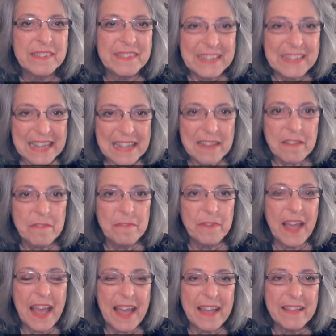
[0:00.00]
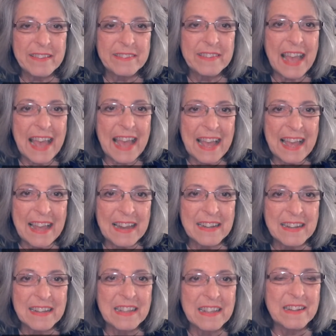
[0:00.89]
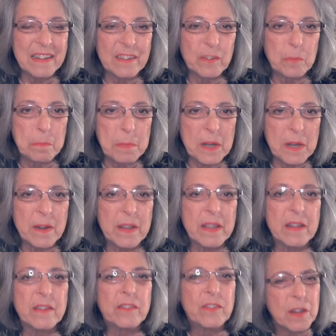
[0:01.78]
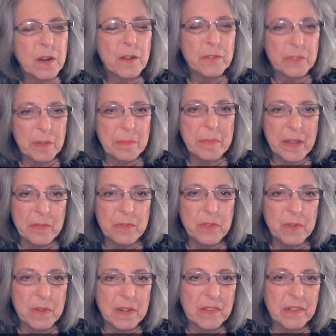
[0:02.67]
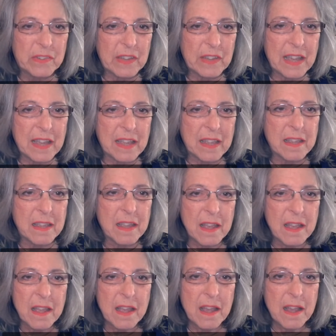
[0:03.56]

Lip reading: Steve has had an experience. You know, sometimes you can say,